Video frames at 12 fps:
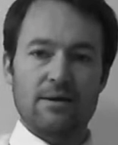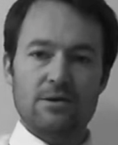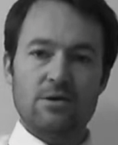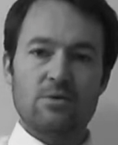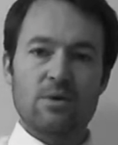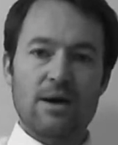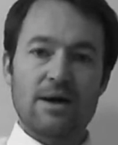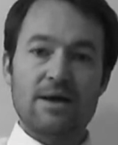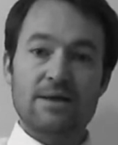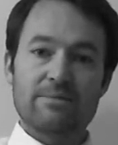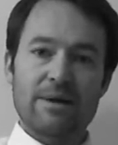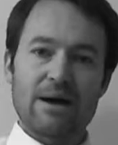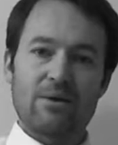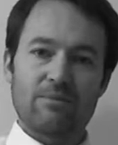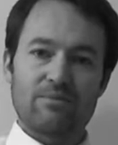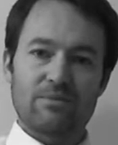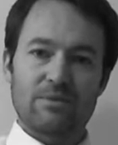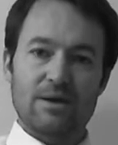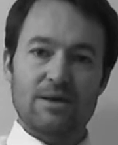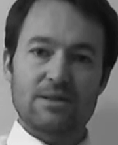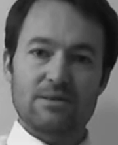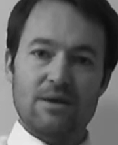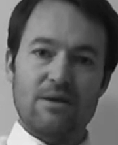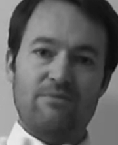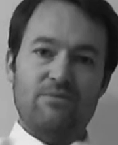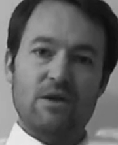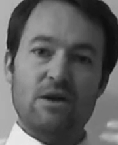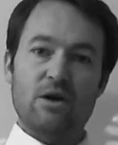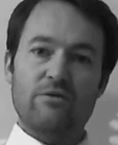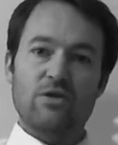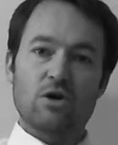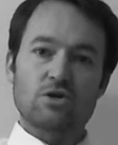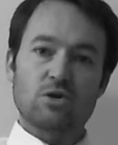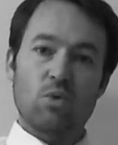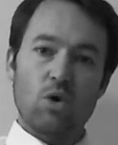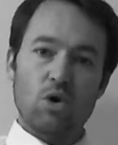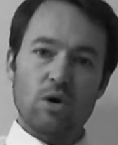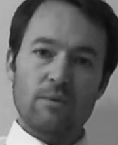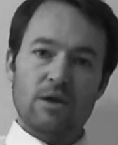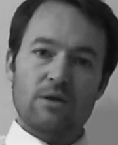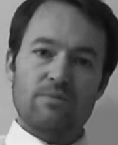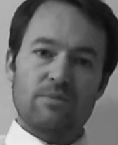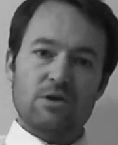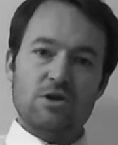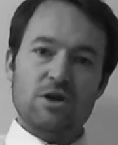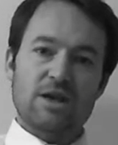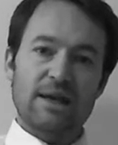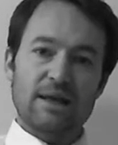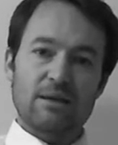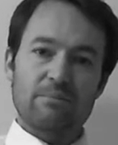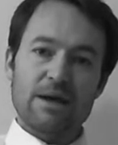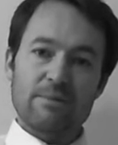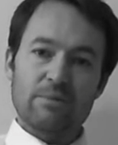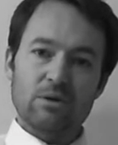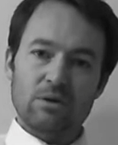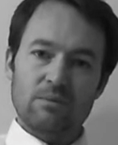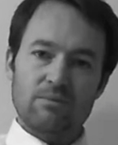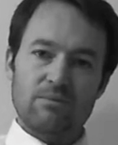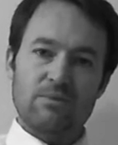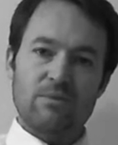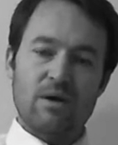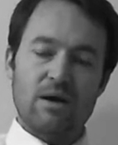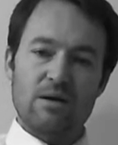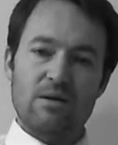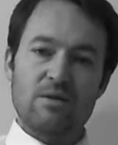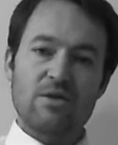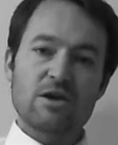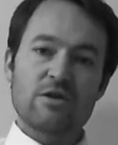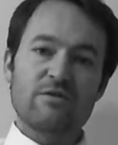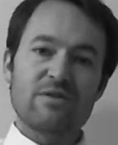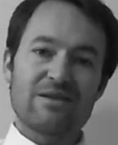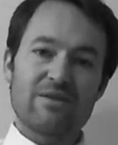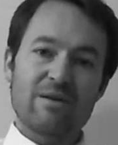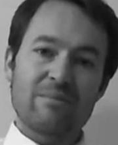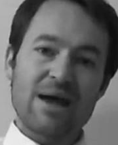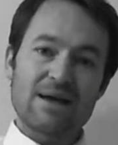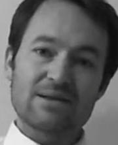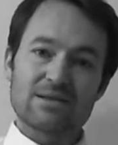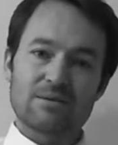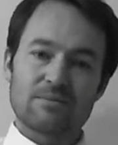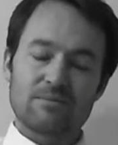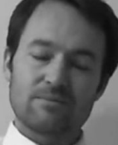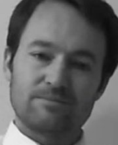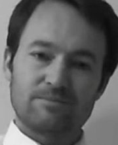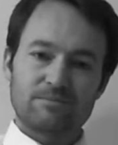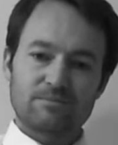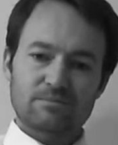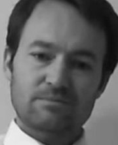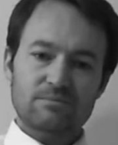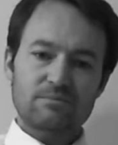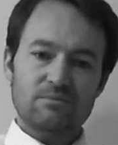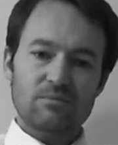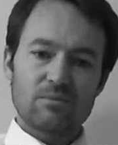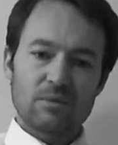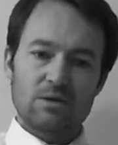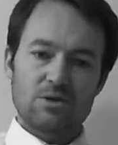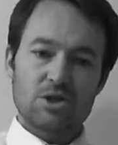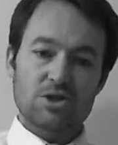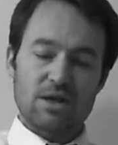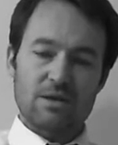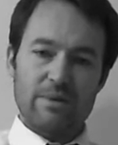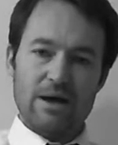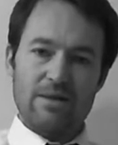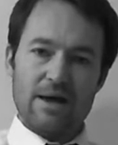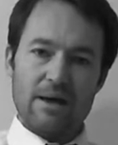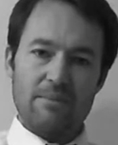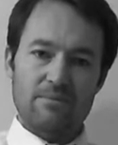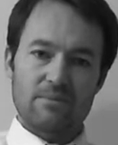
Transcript: you it is about you know if you go to war, you're killing people that you've never met. Just think about that.